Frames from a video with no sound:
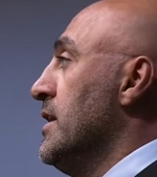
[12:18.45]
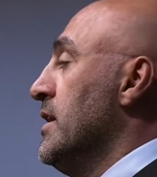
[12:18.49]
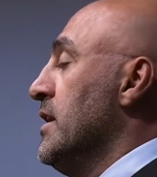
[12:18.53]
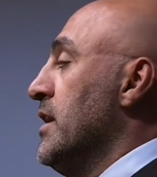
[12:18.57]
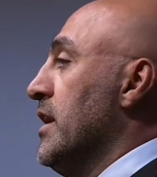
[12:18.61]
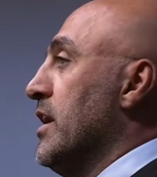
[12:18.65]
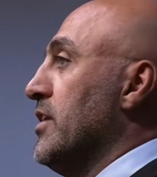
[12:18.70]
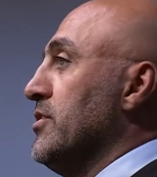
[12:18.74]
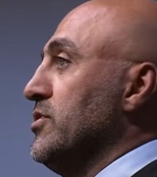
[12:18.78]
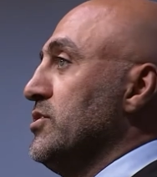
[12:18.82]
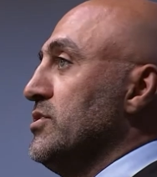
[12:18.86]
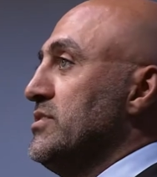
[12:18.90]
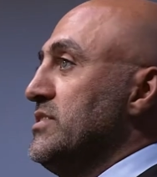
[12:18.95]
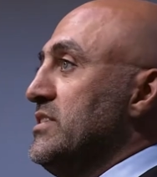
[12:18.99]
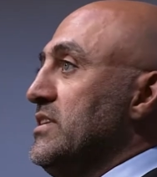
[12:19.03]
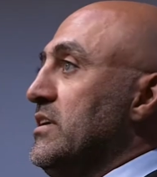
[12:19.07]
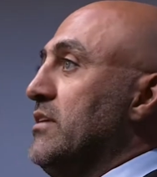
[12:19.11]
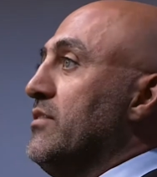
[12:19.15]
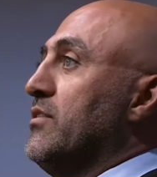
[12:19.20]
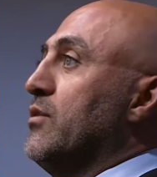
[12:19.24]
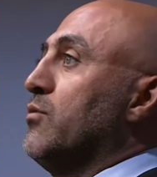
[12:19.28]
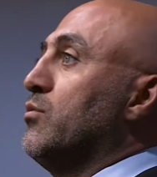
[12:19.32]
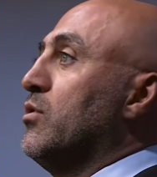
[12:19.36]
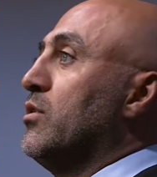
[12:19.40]
and you see
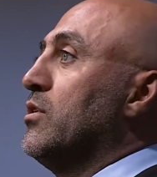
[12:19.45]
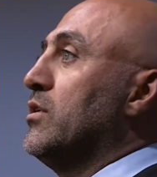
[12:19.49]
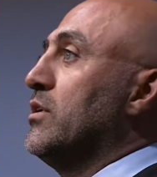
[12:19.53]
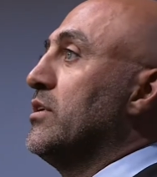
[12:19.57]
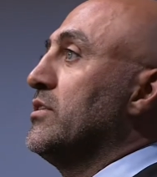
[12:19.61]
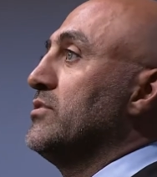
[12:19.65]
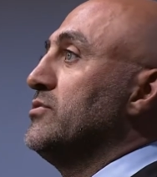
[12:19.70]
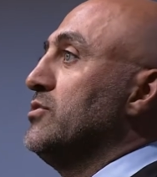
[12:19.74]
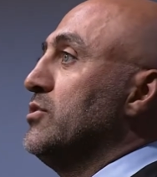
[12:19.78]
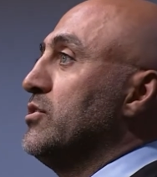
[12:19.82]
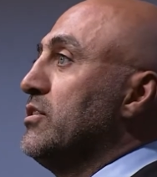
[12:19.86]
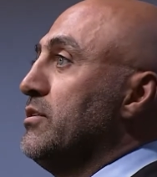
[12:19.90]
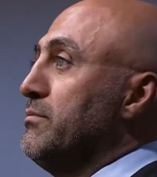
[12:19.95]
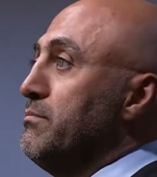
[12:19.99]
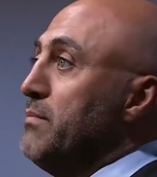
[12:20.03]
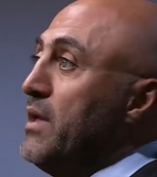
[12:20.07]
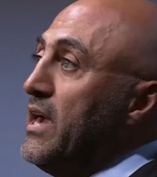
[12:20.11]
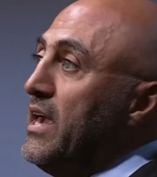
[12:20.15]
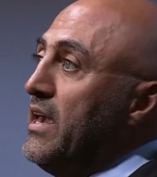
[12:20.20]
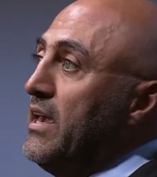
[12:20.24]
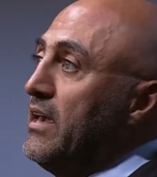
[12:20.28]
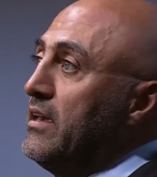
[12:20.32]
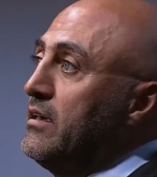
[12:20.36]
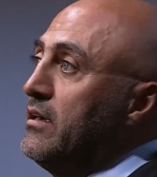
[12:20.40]
the world, you could
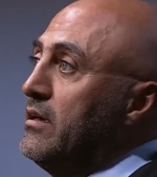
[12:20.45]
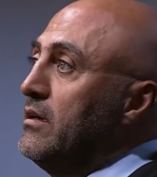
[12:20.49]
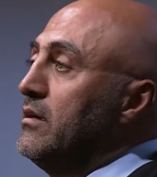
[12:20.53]
make